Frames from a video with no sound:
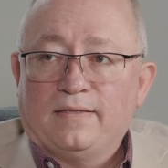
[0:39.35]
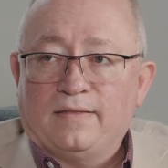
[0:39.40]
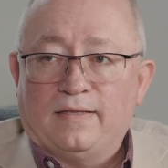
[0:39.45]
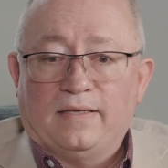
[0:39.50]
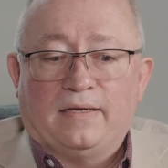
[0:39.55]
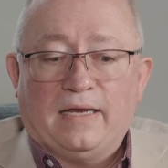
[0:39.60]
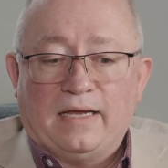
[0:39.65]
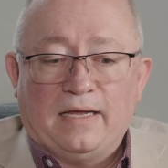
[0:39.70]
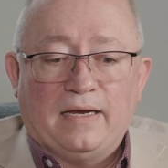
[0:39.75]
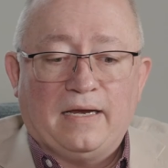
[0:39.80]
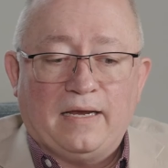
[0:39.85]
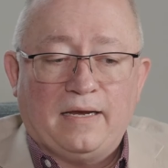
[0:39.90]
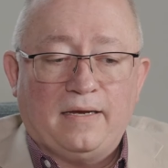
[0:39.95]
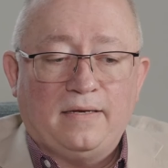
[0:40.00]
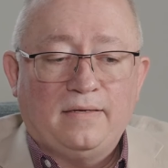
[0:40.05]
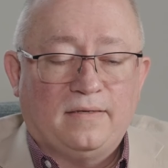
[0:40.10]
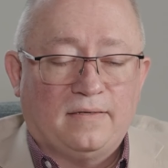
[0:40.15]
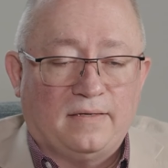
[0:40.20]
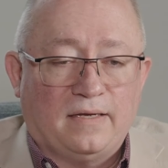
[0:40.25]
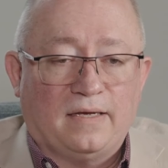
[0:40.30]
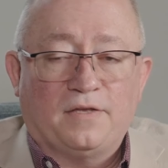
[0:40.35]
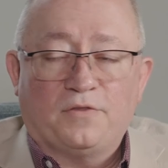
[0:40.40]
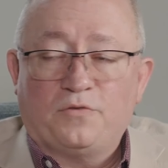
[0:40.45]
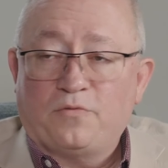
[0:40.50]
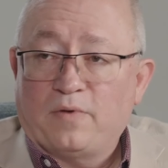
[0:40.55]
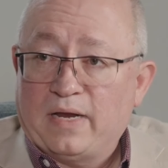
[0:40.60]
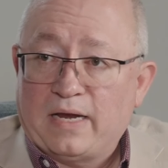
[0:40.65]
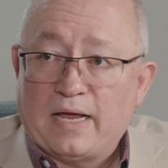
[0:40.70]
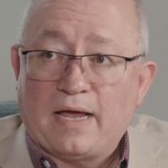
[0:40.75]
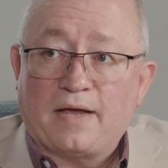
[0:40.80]
that any
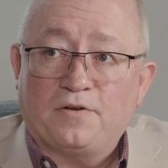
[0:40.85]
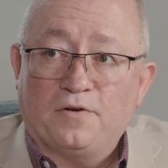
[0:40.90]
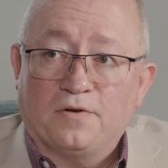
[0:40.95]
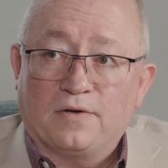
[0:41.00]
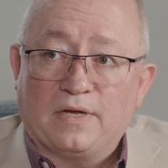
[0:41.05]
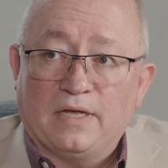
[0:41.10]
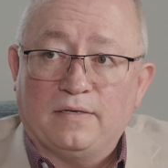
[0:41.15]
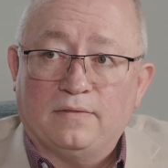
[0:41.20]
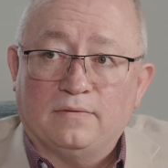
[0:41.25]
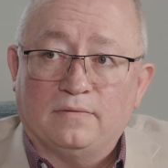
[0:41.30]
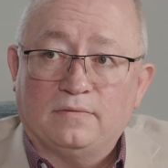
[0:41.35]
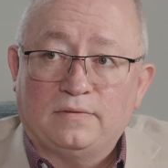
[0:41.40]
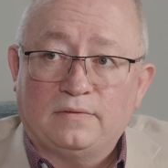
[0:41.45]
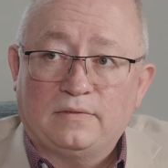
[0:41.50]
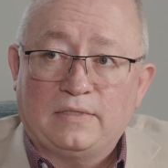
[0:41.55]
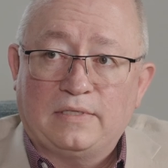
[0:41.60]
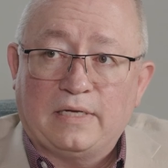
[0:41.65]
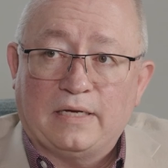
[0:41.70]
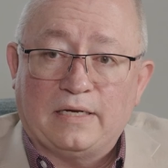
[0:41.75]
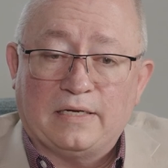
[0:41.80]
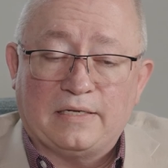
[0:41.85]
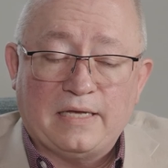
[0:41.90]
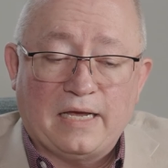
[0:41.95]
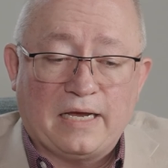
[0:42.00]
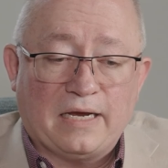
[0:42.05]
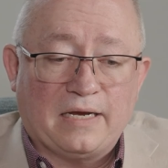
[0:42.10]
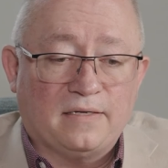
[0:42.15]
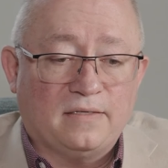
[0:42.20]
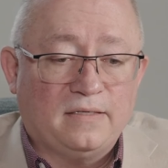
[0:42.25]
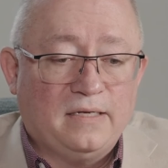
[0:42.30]
threat actor can
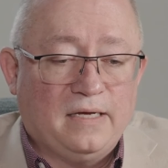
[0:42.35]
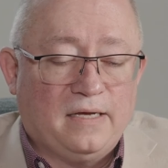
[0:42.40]
attain.